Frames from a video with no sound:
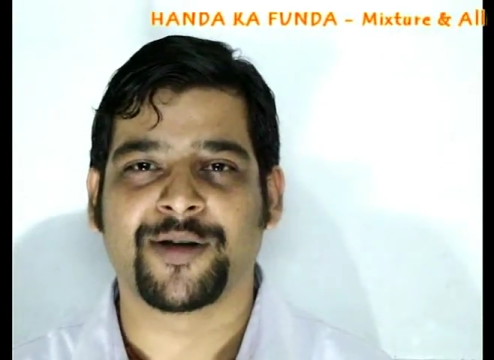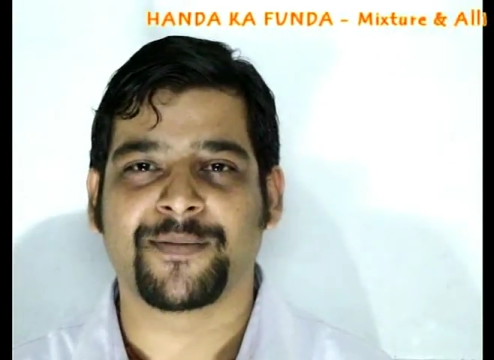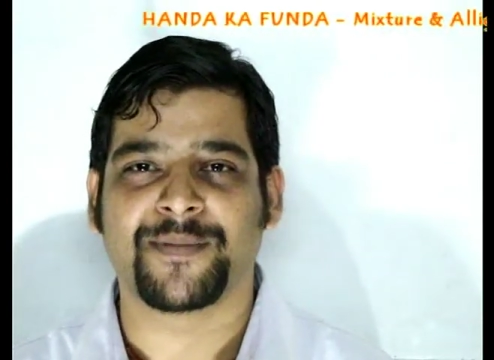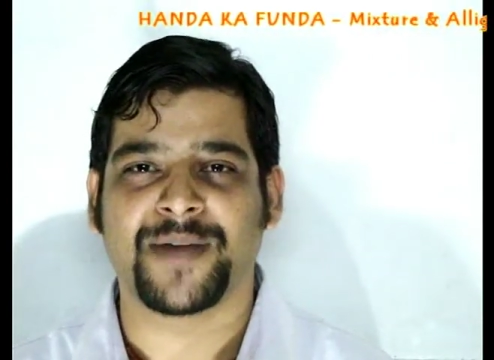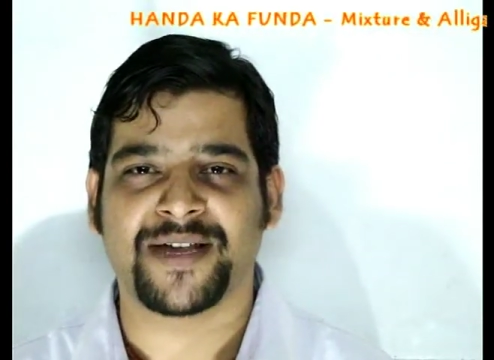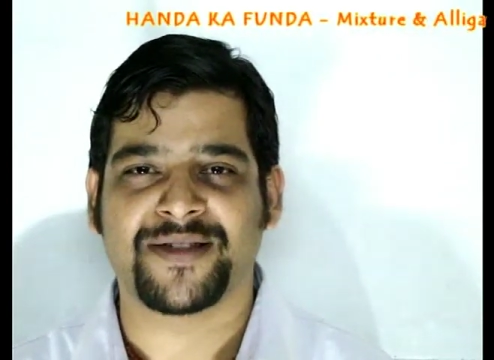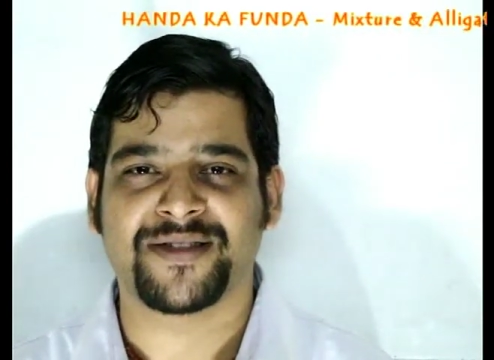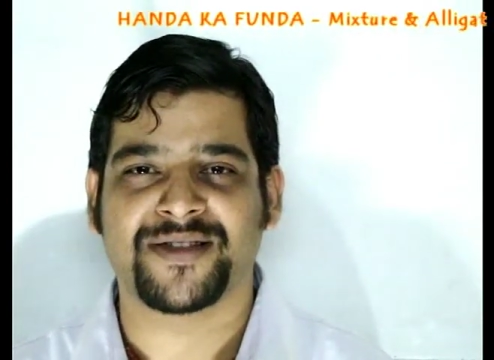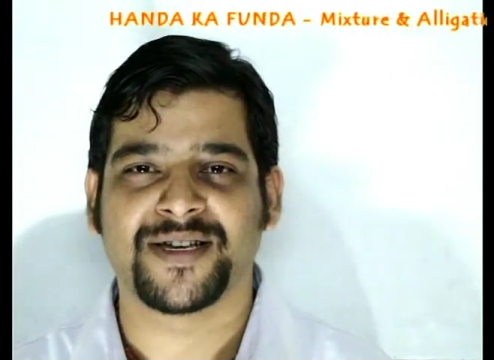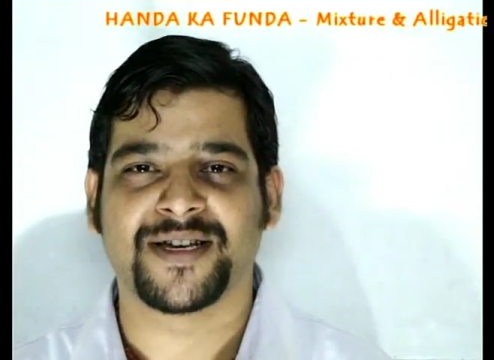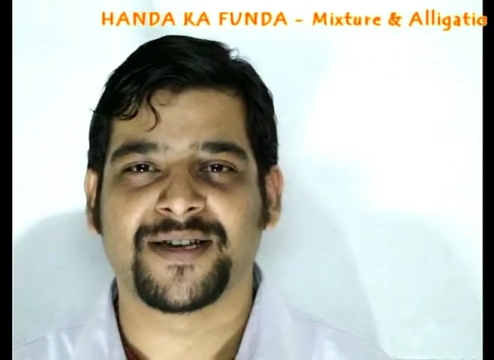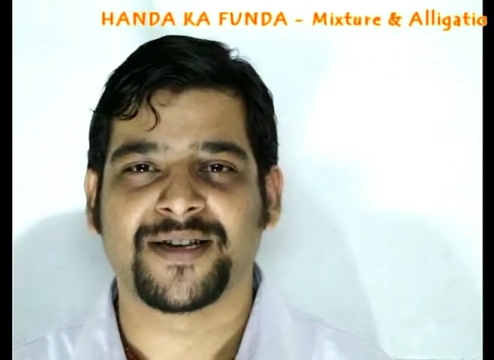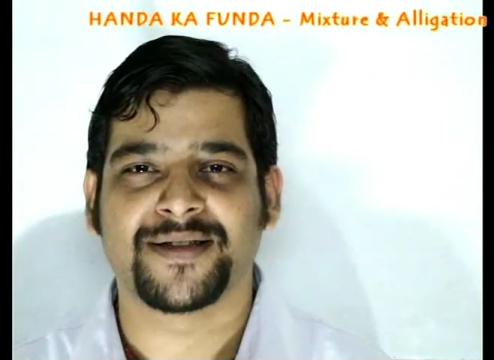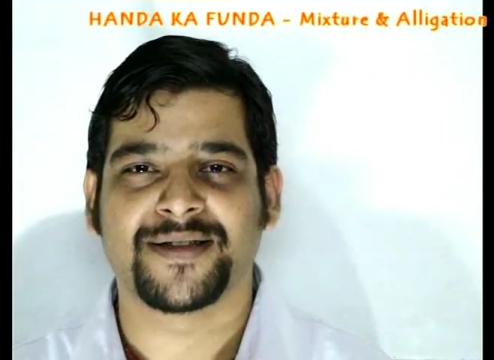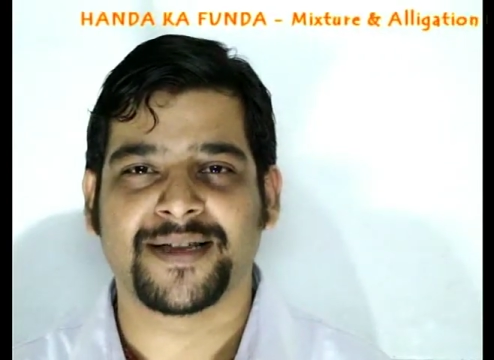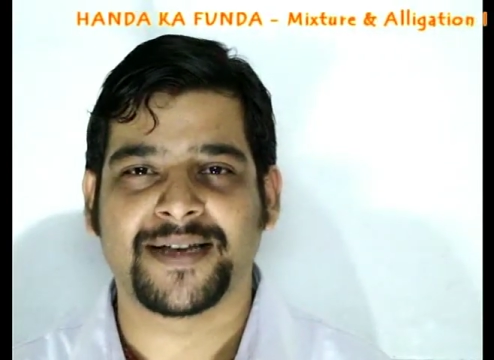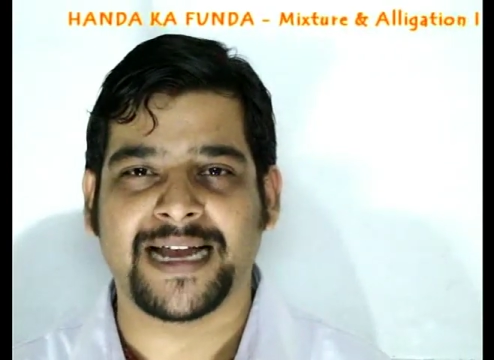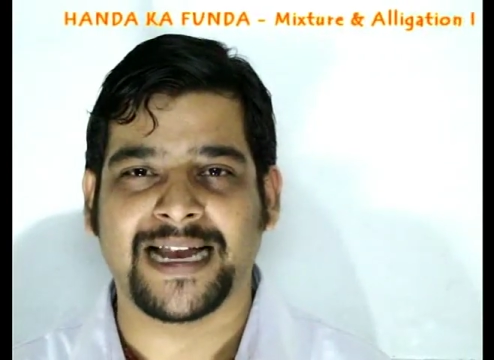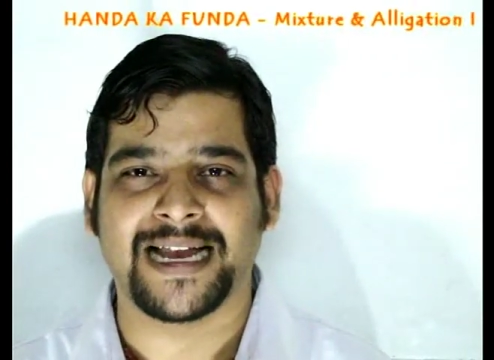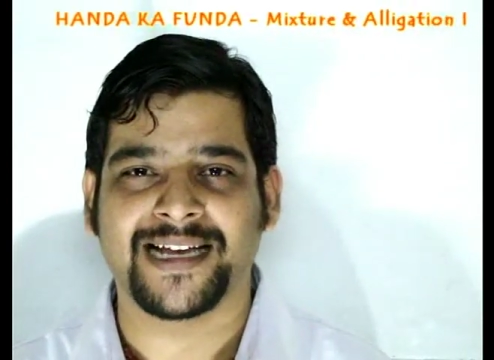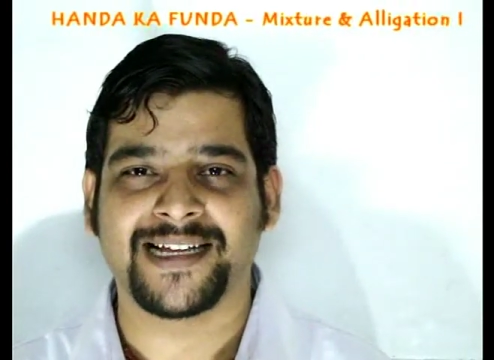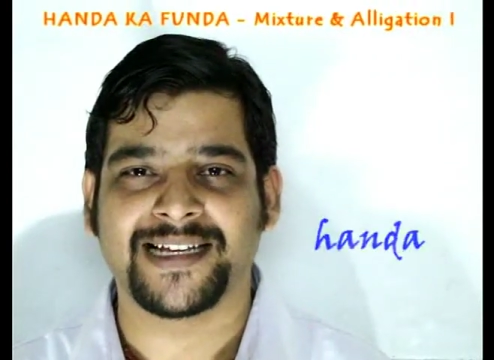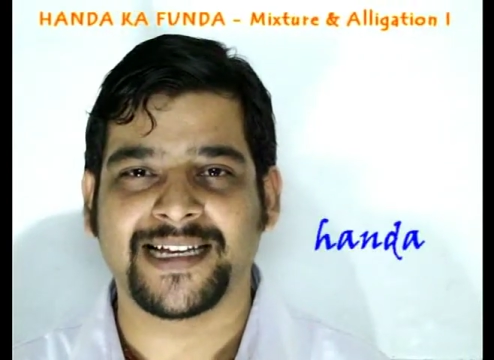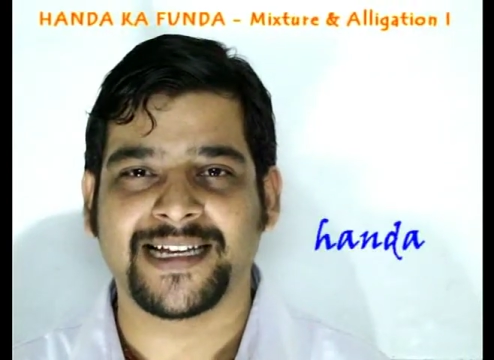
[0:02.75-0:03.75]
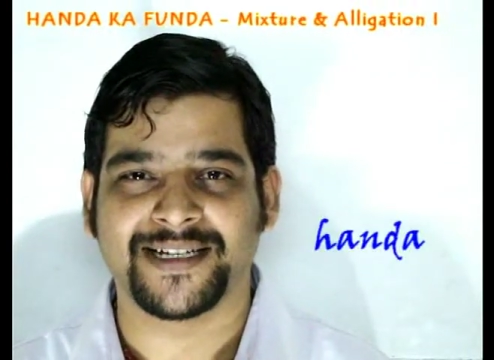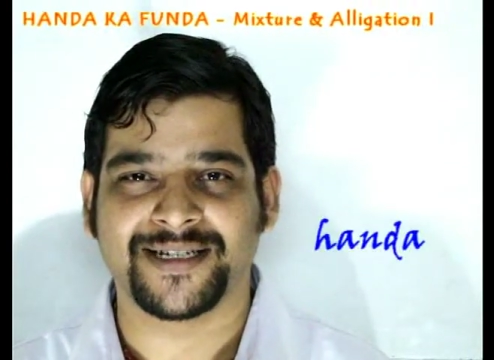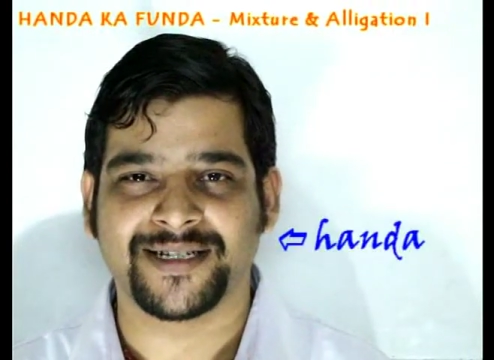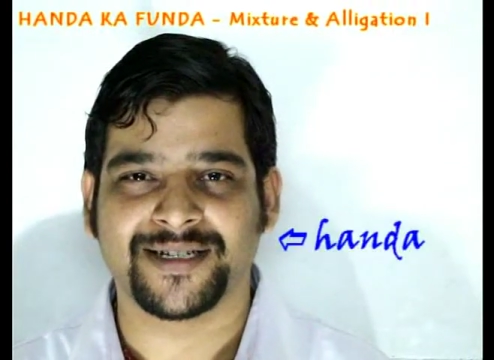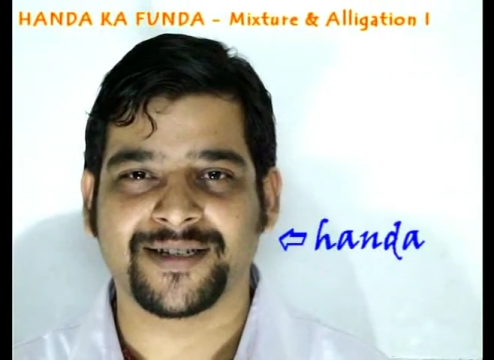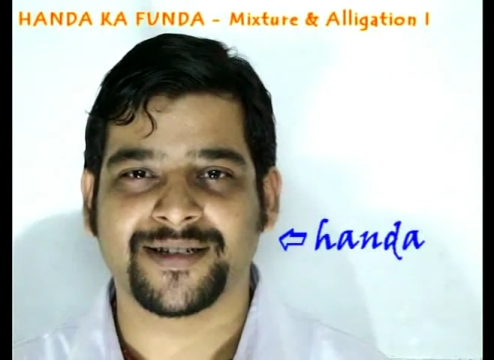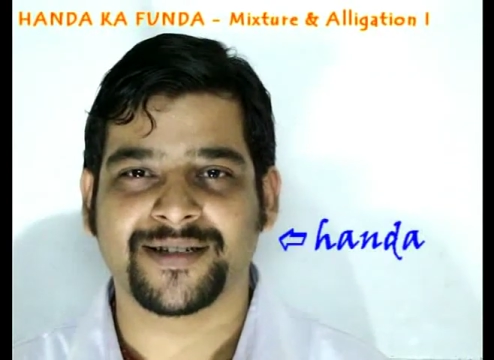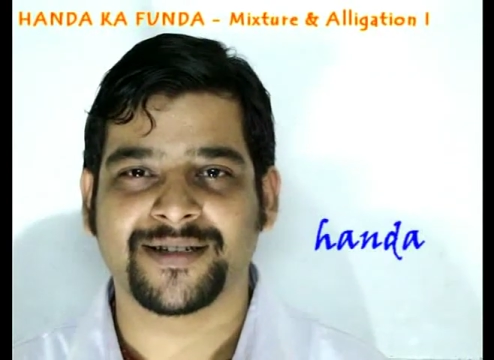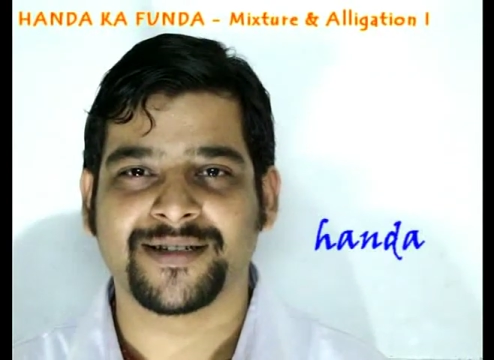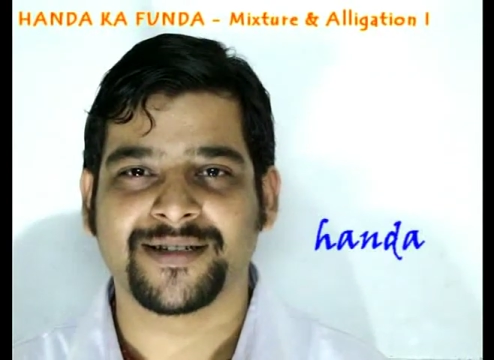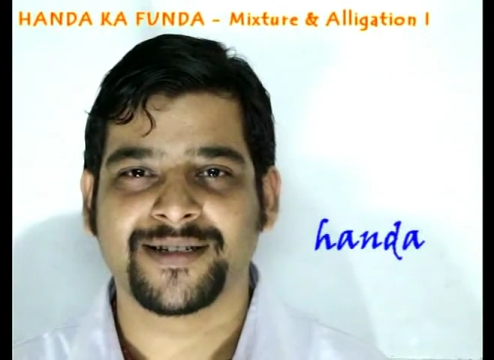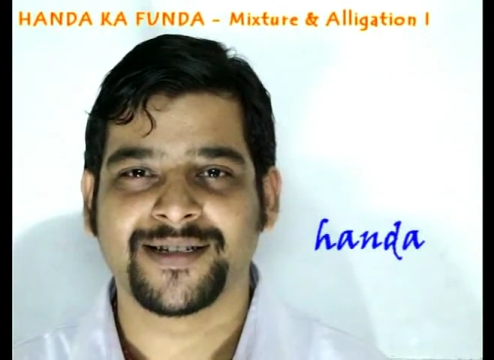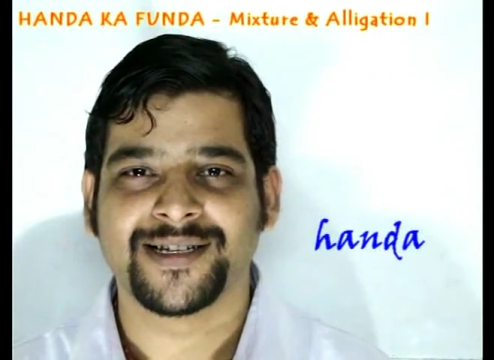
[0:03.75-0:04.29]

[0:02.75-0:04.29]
on mixtures and allegation.